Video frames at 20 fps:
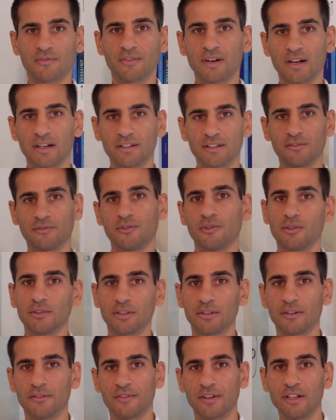find the full
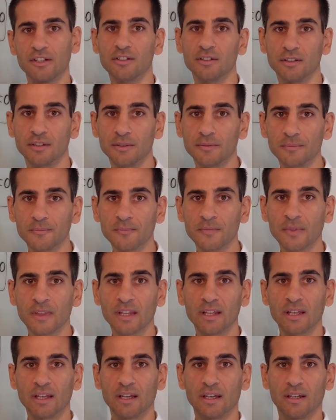derivation
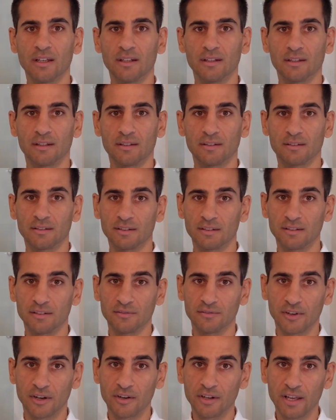at the
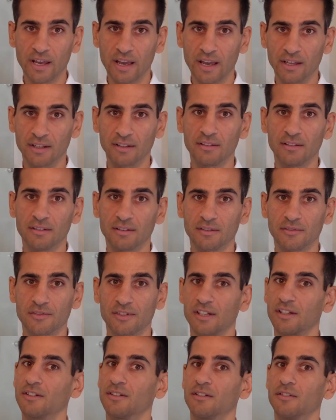very end of
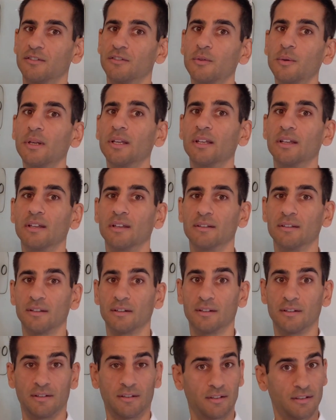section 3 in
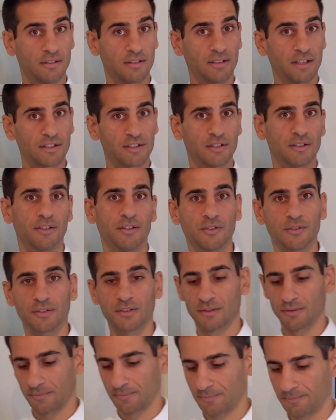the lecture
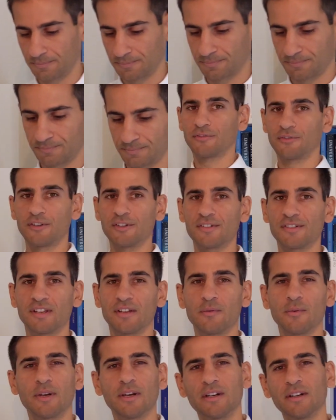notes. The first
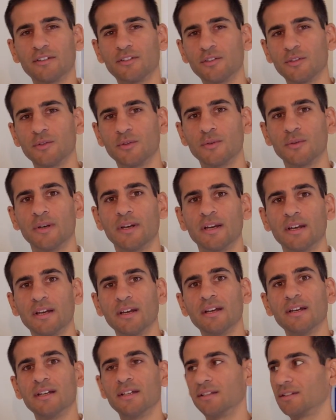thing we're going to do
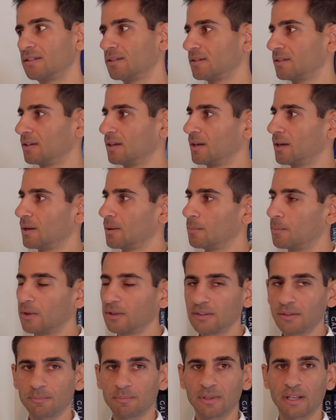is
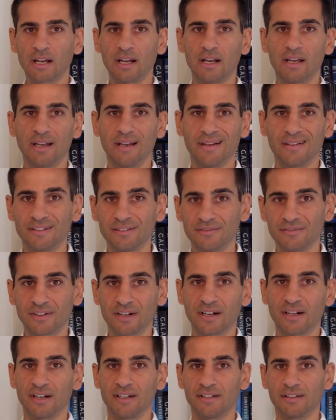multiply and
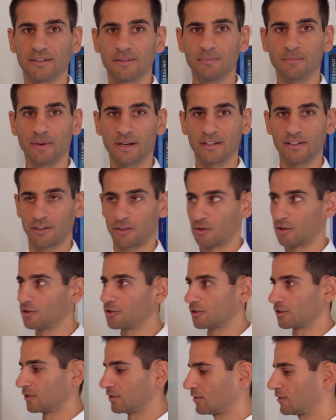divide by the
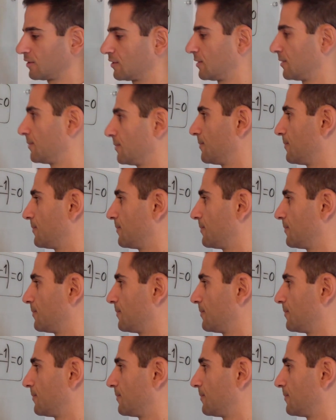conjugate.